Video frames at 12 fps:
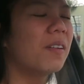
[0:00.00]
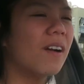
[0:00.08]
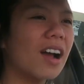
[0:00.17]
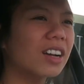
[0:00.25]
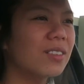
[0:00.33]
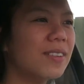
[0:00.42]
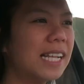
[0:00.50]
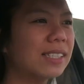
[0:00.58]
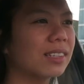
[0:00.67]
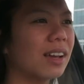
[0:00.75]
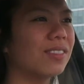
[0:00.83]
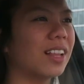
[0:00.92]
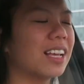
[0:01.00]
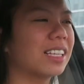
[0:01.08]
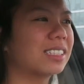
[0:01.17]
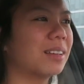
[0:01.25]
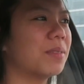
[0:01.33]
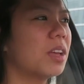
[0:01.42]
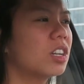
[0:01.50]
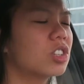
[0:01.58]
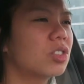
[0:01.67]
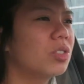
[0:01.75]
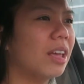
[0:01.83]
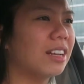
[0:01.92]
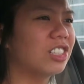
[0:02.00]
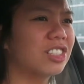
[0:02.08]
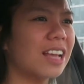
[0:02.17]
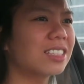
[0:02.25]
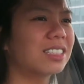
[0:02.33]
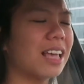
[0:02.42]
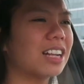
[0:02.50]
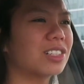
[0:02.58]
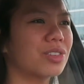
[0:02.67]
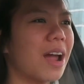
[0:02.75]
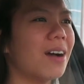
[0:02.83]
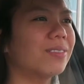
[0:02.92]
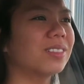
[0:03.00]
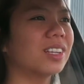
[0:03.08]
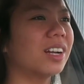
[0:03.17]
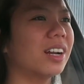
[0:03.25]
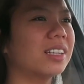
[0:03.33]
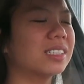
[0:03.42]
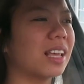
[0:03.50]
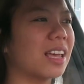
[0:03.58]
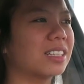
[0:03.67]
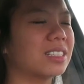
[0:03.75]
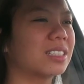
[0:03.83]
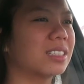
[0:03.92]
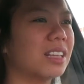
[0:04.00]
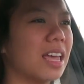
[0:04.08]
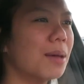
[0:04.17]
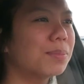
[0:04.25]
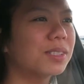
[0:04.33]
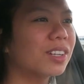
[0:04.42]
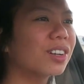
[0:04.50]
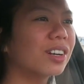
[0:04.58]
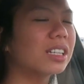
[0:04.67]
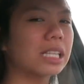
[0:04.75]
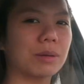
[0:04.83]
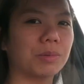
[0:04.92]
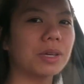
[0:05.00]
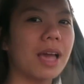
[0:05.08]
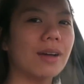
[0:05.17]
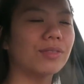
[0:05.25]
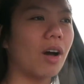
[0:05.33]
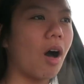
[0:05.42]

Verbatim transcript: rocker moms, we have like some like jet set travelers, like just hipster girls. Like we have